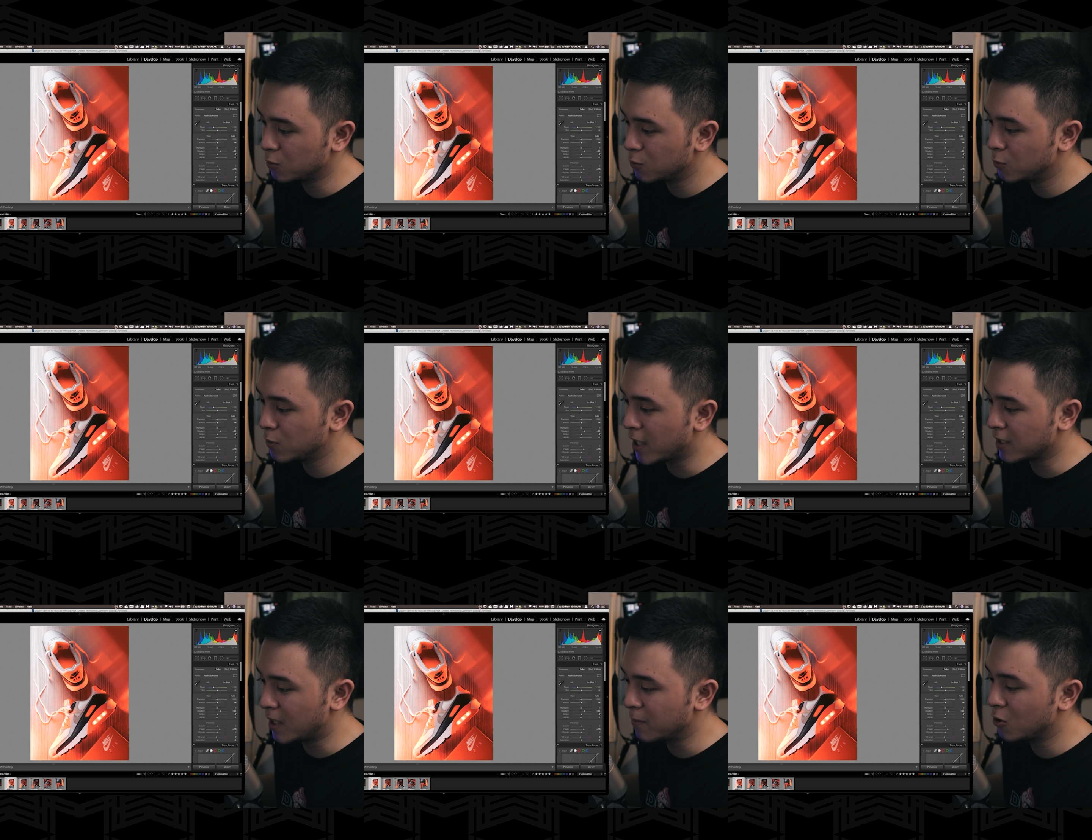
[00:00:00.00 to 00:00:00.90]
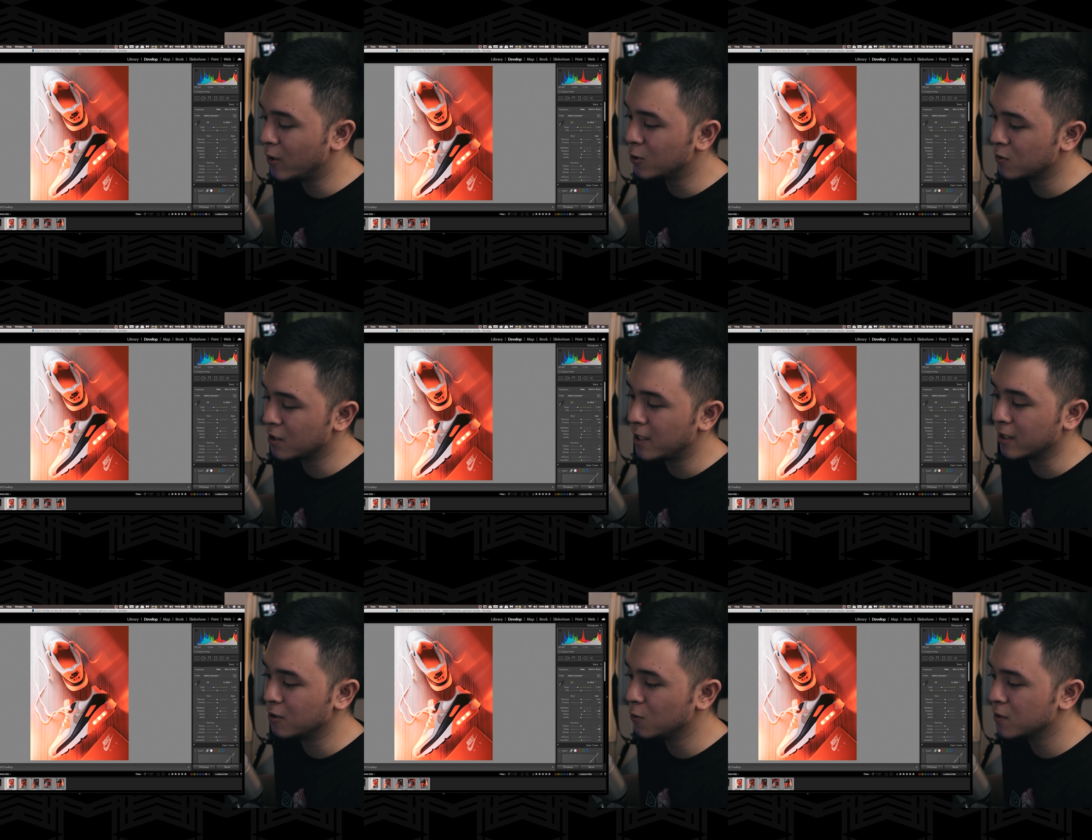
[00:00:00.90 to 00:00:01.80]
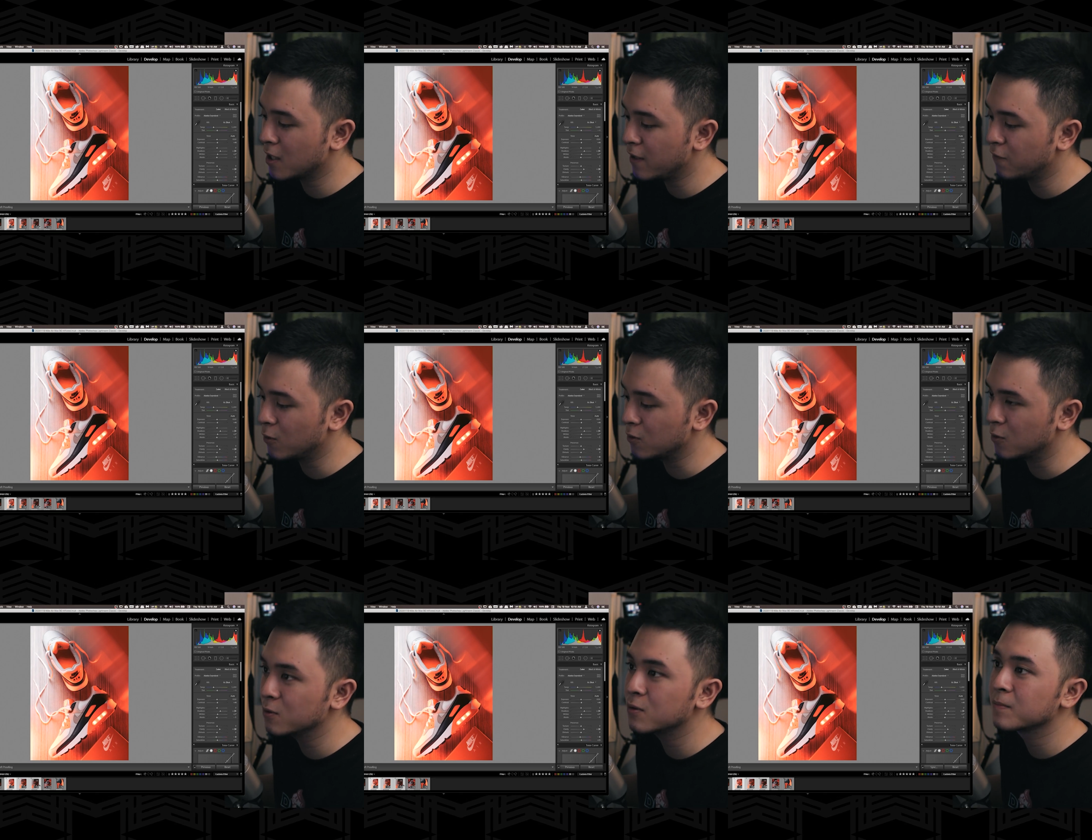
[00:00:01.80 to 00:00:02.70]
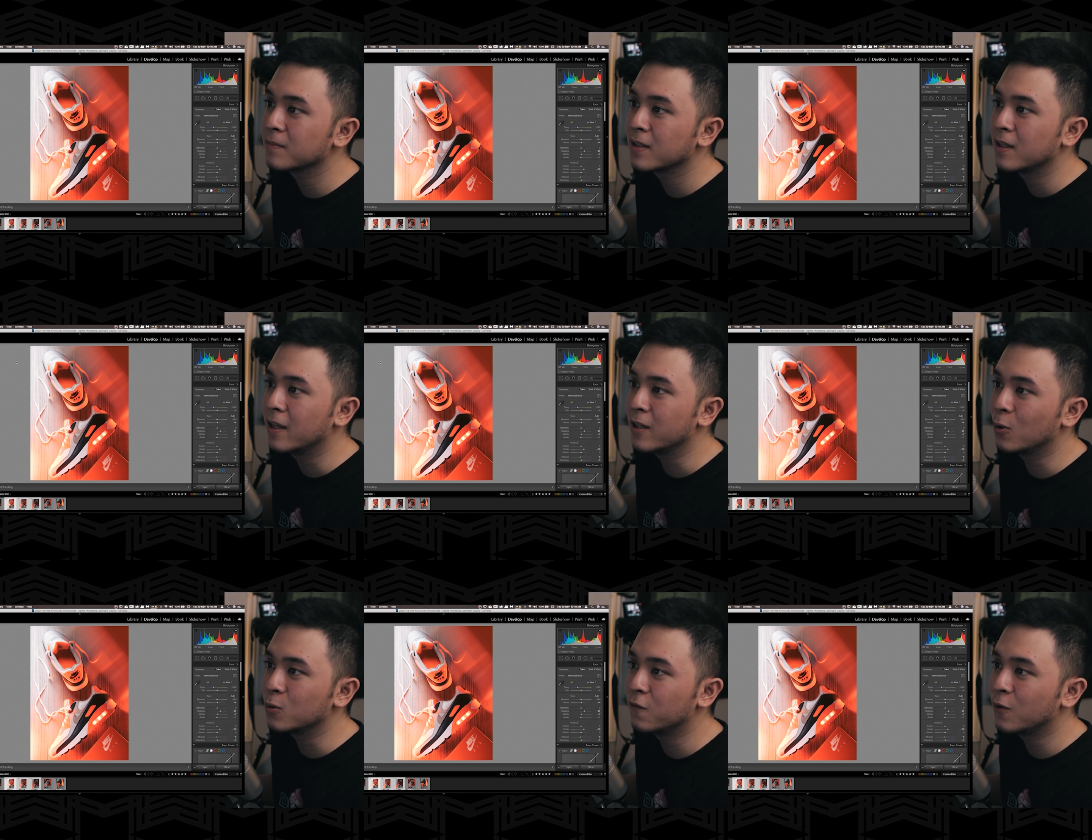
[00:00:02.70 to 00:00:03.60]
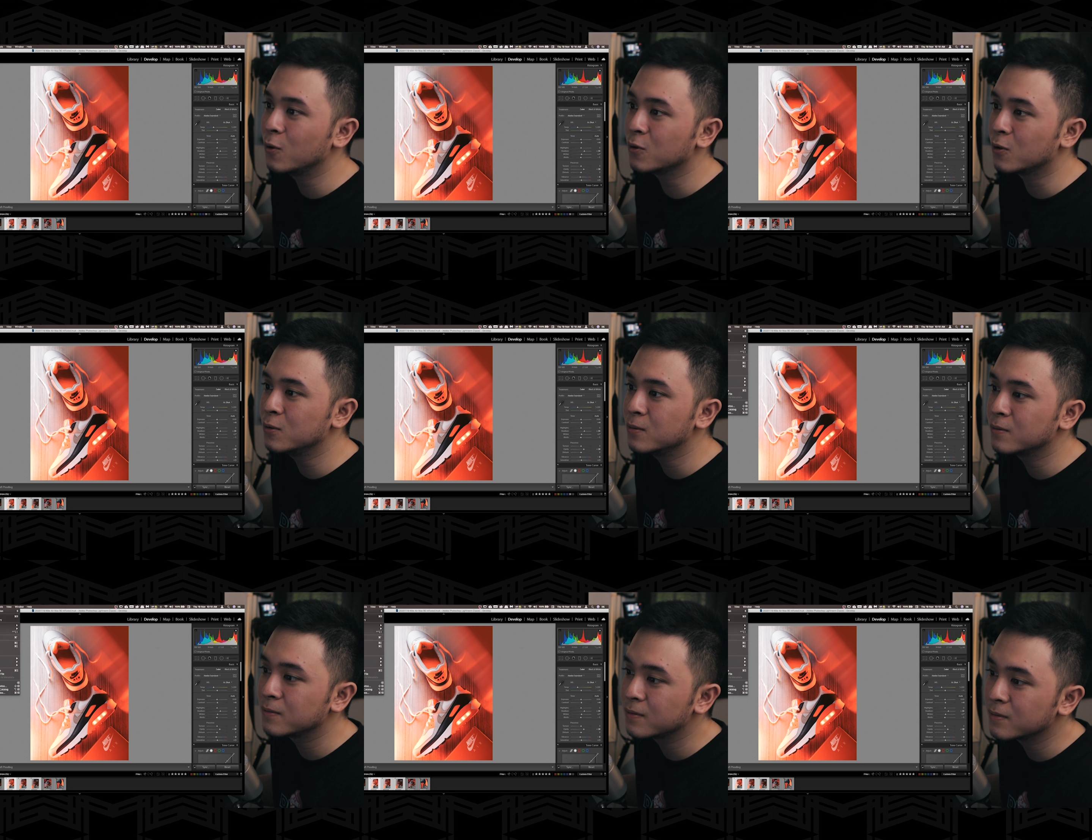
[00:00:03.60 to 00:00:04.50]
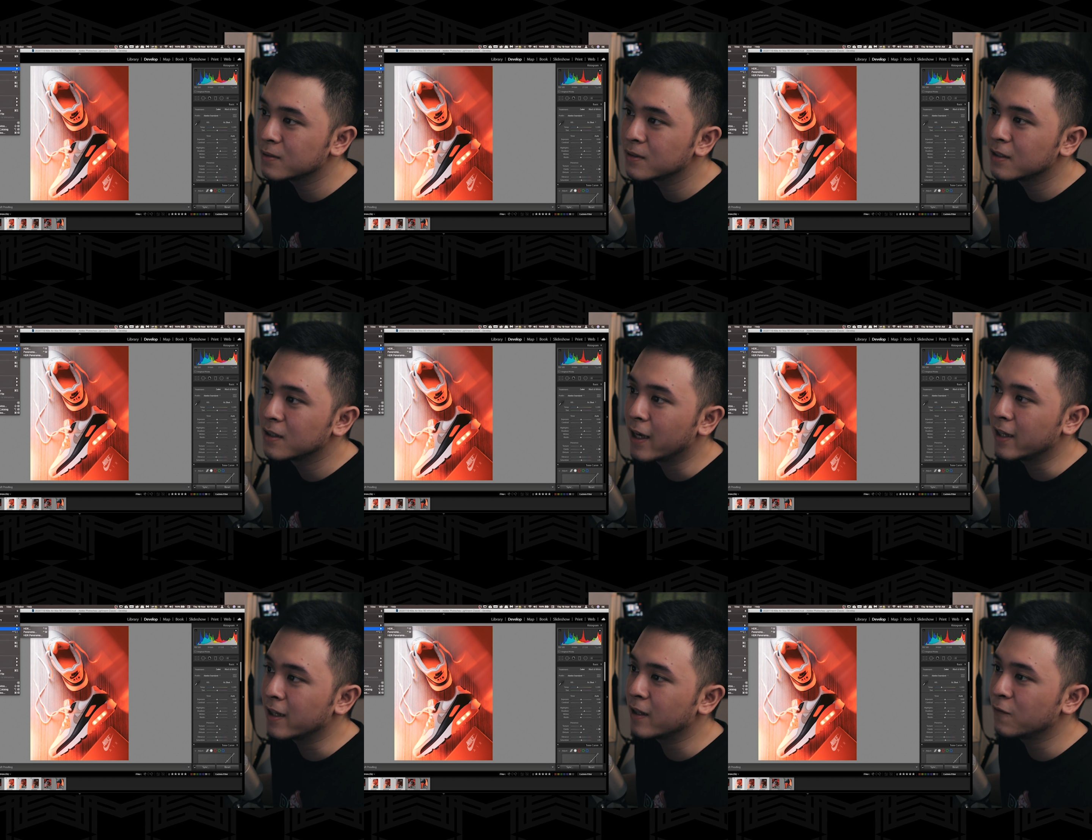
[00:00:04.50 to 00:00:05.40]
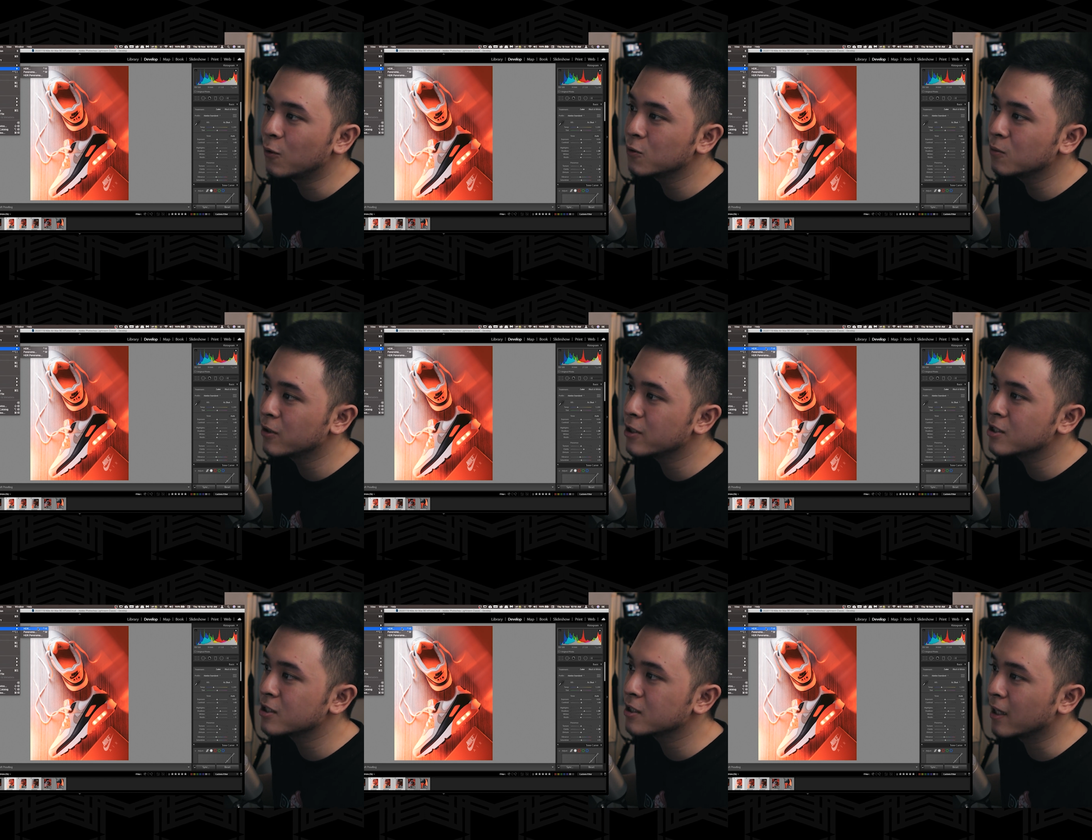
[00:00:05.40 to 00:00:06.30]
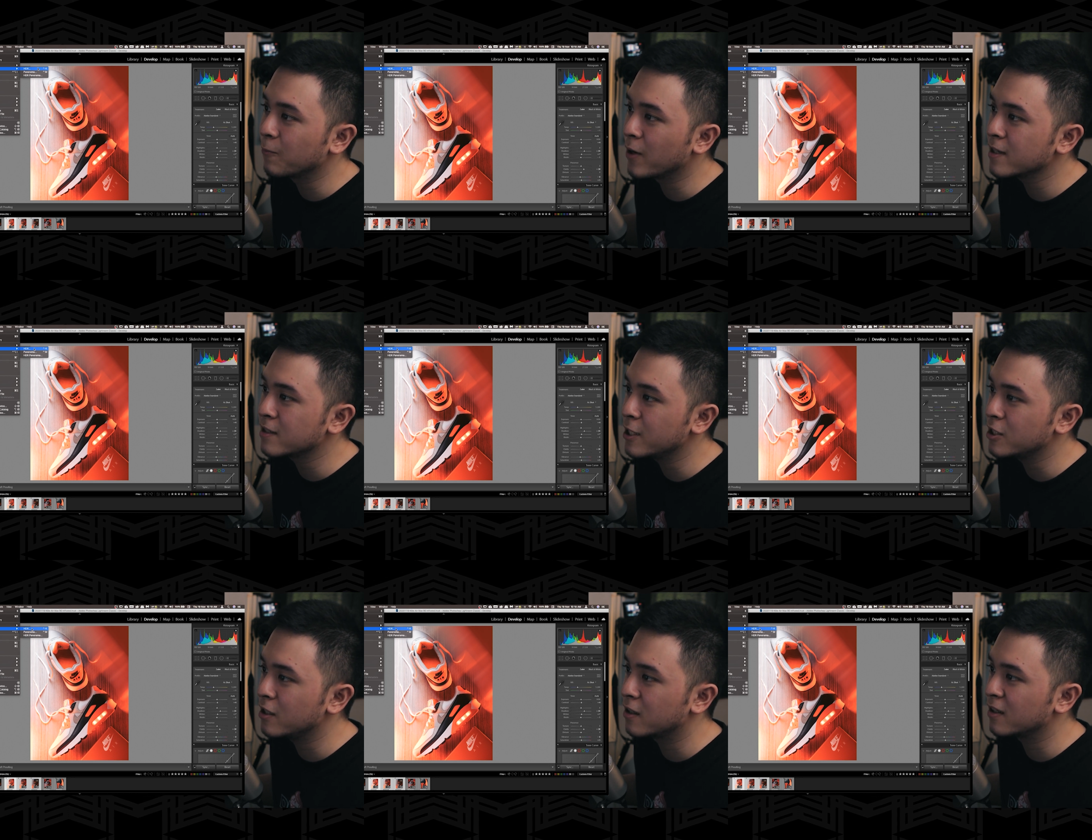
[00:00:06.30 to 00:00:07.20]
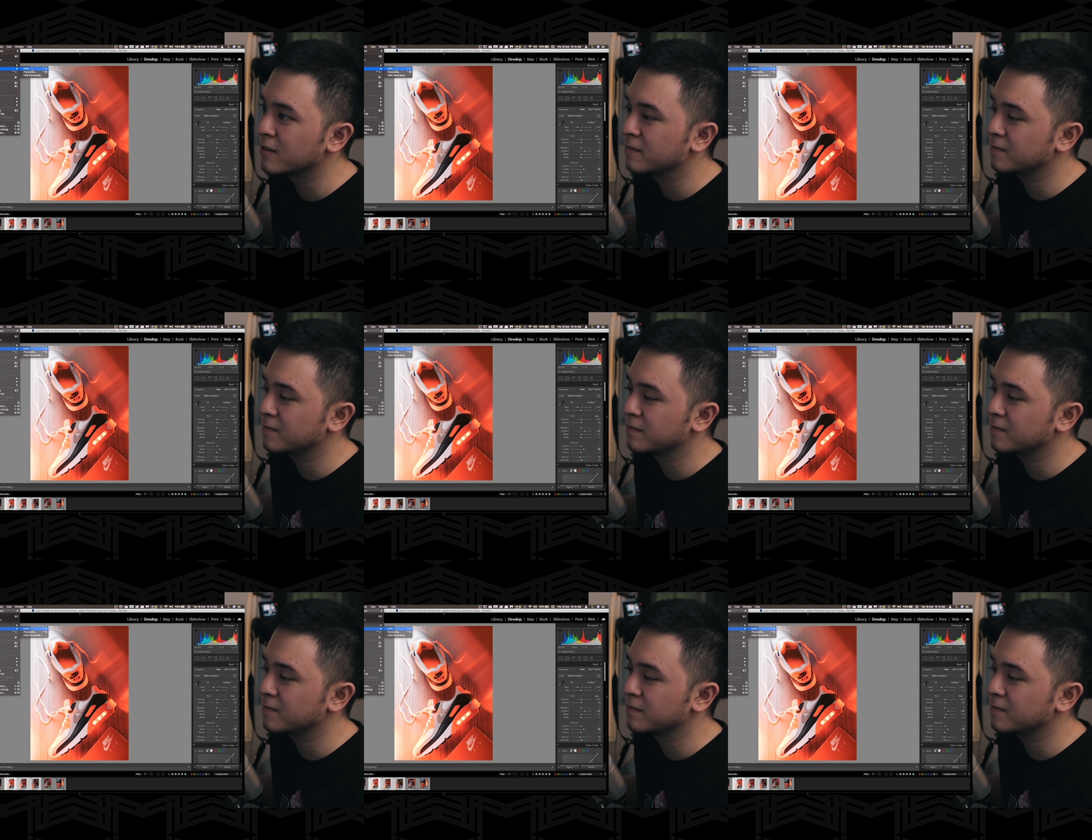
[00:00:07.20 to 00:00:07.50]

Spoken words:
to do that, I'm going to select those 3 photos and go to Photo, and then Photo Merge and press HDR.